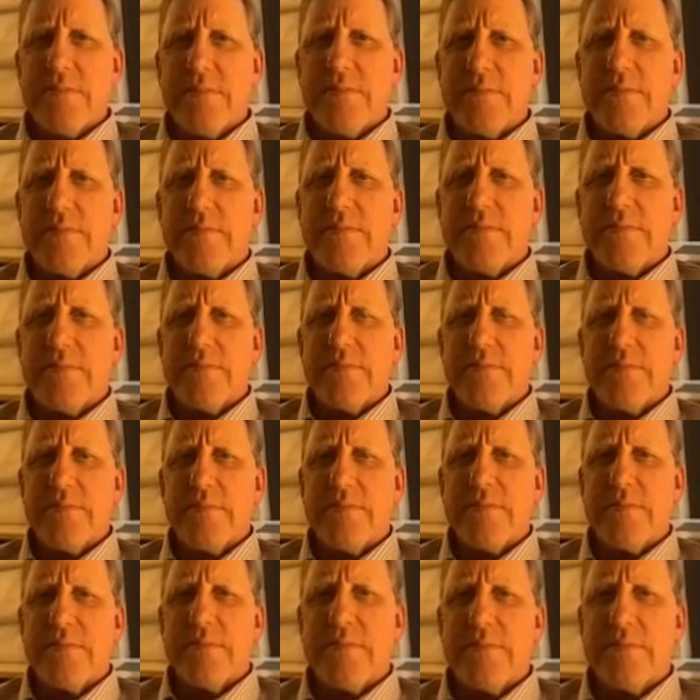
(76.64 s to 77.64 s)

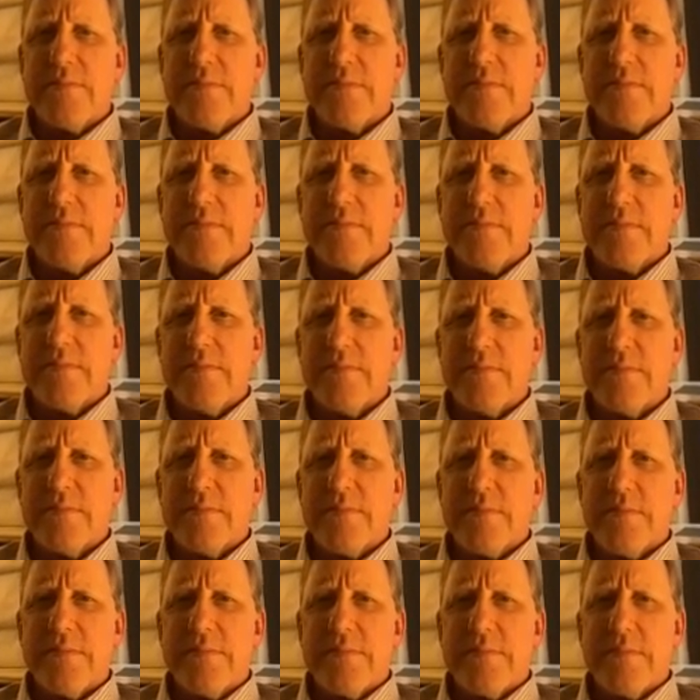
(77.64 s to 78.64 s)

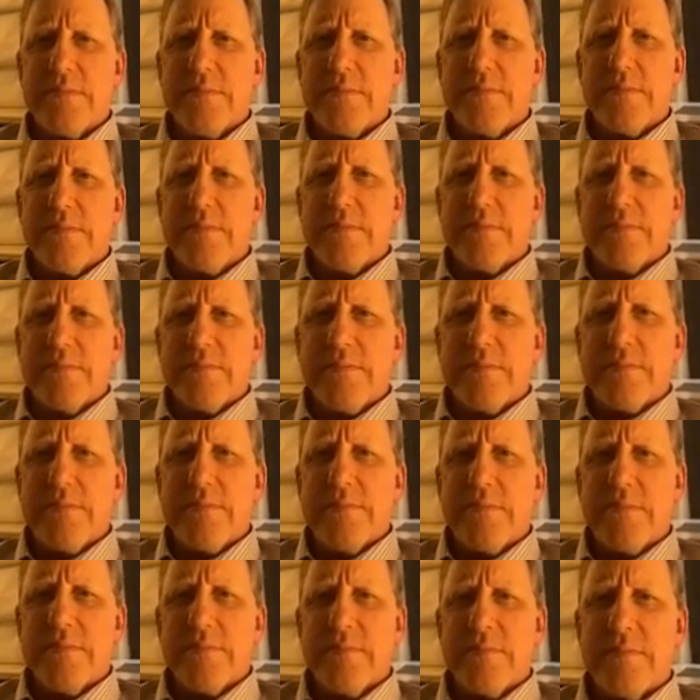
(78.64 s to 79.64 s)

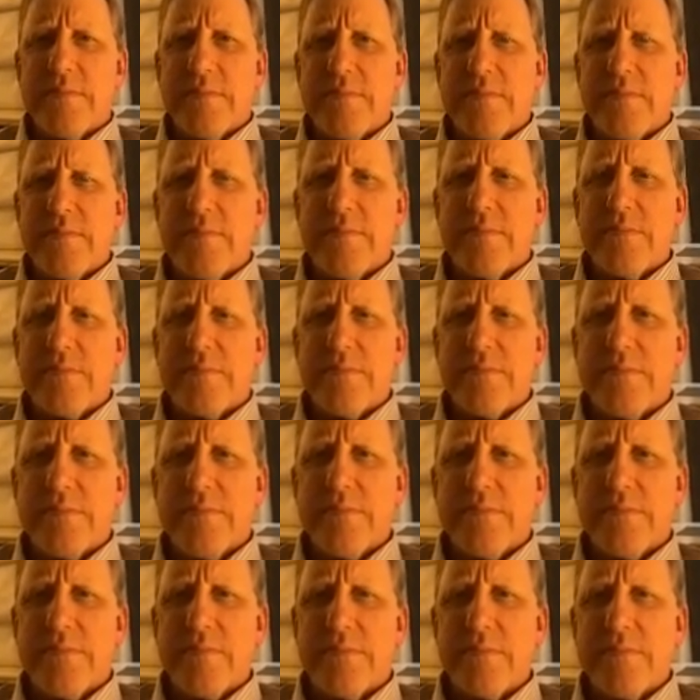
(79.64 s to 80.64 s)

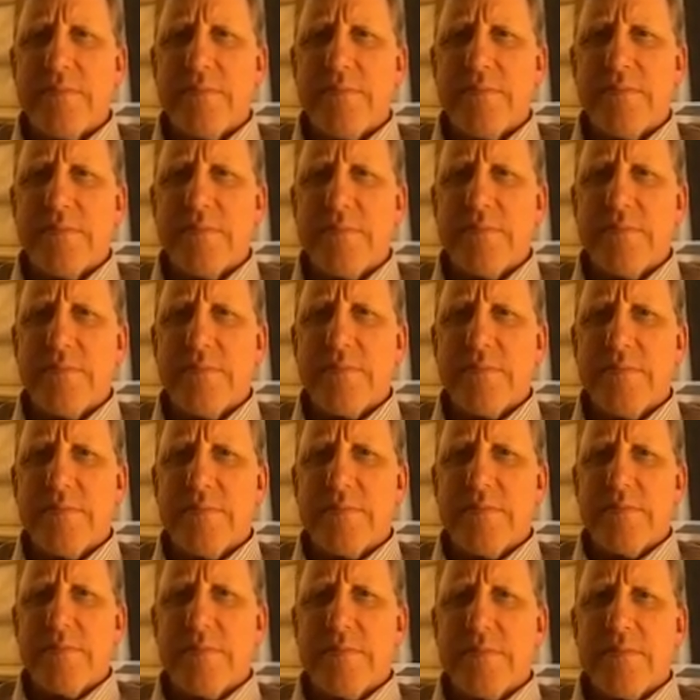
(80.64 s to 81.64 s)

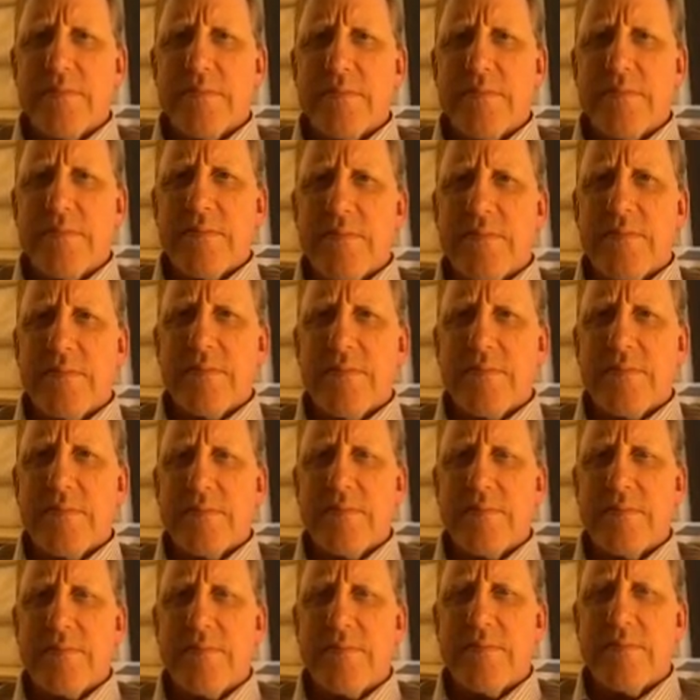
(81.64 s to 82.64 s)

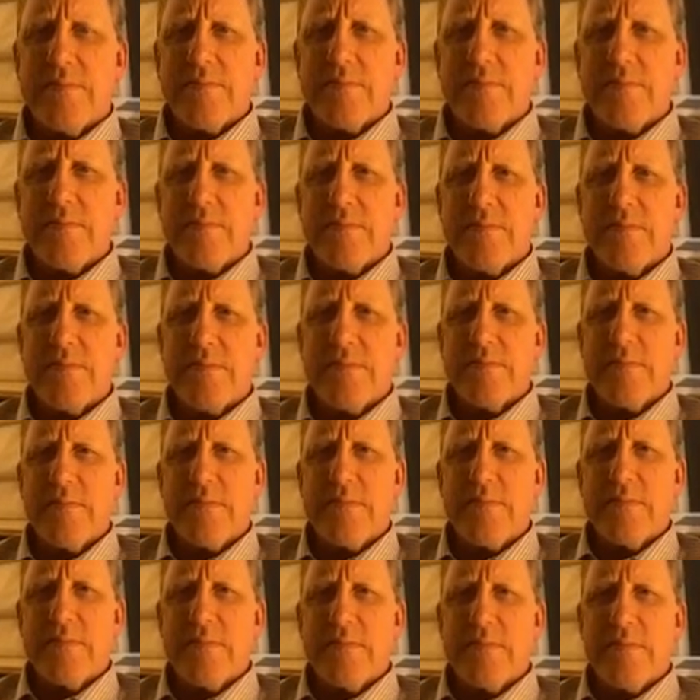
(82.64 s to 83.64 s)

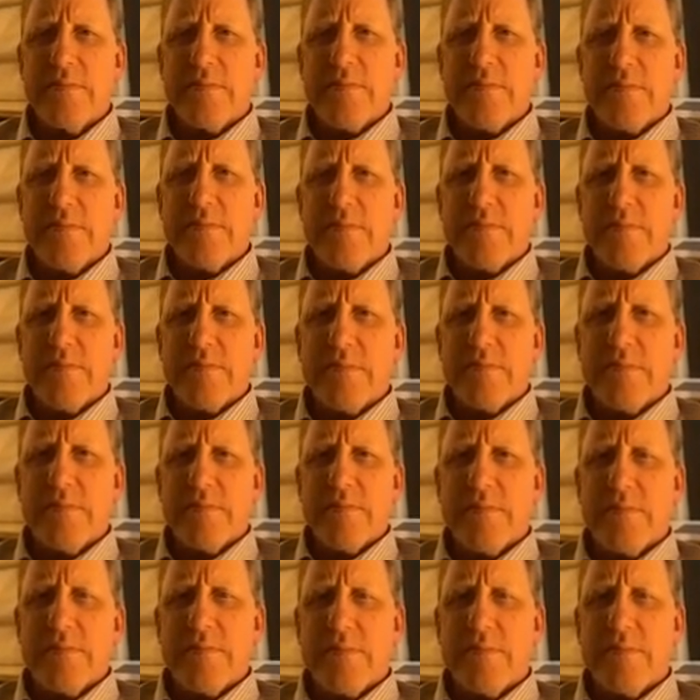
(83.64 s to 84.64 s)
(silent)